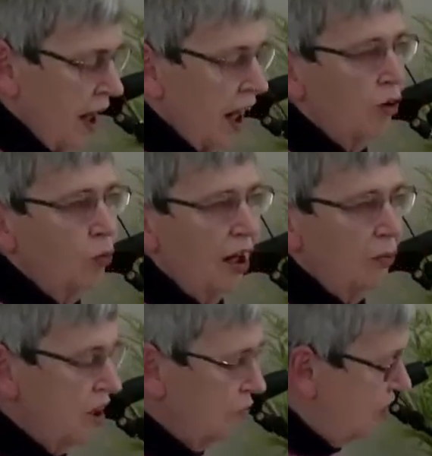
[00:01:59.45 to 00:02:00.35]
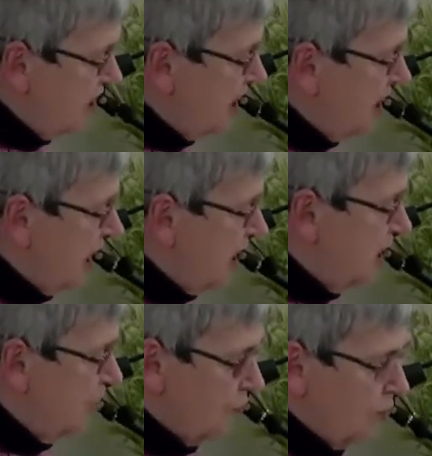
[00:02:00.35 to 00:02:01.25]
And when we read
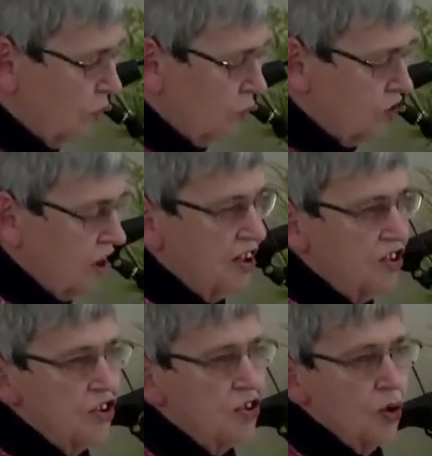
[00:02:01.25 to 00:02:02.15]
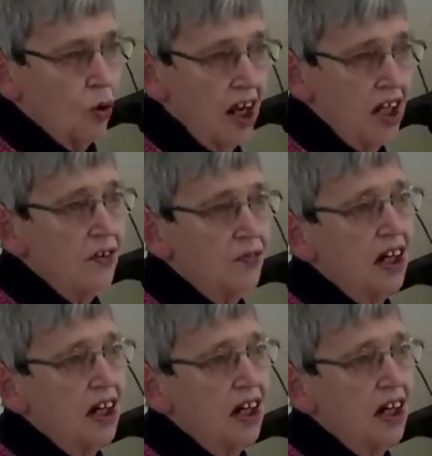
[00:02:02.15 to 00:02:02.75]
any of Paul's letters or any of the